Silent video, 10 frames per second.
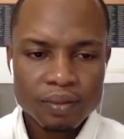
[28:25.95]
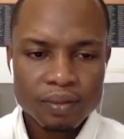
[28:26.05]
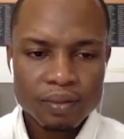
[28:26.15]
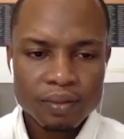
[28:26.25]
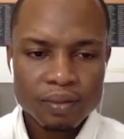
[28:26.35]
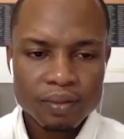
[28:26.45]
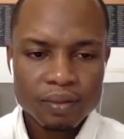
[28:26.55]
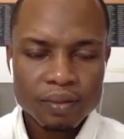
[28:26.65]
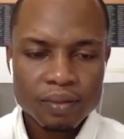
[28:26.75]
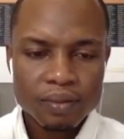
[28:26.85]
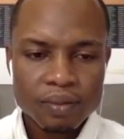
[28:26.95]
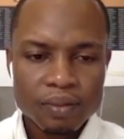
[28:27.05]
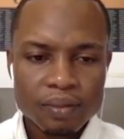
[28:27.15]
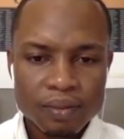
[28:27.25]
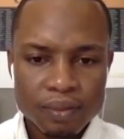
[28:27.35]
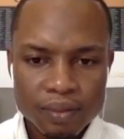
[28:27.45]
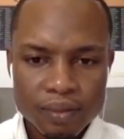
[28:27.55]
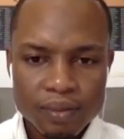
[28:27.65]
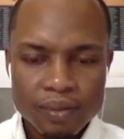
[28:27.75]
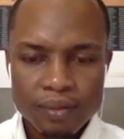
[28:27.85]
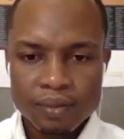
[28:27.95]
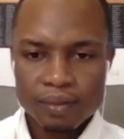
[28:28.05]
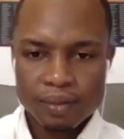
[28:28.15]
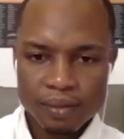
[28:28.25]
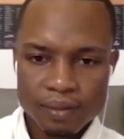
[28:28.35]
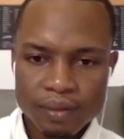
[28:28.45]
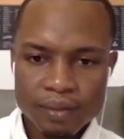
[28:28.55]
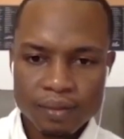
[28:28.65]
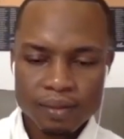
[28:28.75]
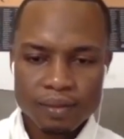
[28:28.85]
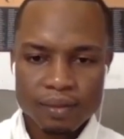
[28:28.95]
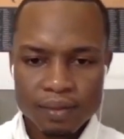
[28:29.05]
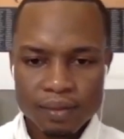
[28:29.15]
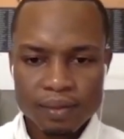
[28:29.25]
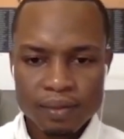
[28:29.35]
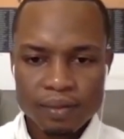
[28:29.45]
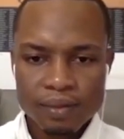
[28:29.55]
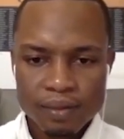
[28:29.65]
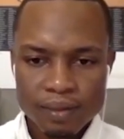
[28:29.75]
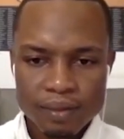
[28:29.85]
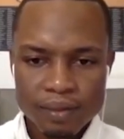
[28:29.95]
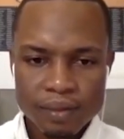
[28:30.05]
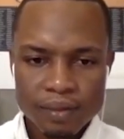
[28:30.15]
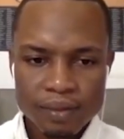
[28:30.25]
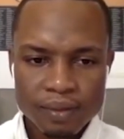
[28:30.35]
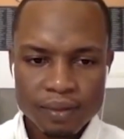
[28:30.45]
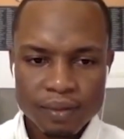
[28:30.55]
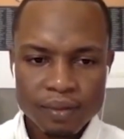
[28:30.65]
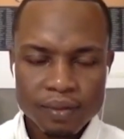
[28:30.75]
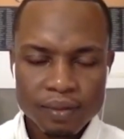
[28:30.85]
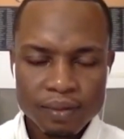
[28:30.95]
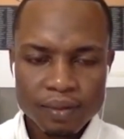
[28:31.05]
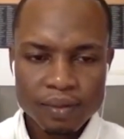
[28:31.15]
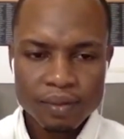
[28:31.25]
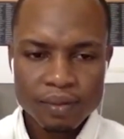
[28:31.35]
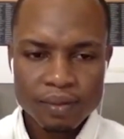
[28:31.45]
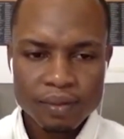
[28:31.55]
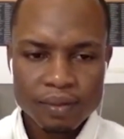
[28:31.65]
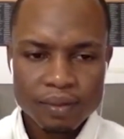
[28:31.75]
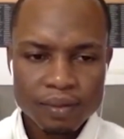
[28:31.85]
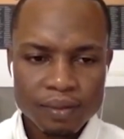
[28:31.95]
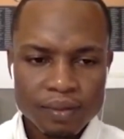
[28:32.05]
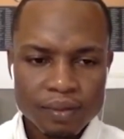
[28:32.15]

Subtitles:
No words are spoken by the person on screen.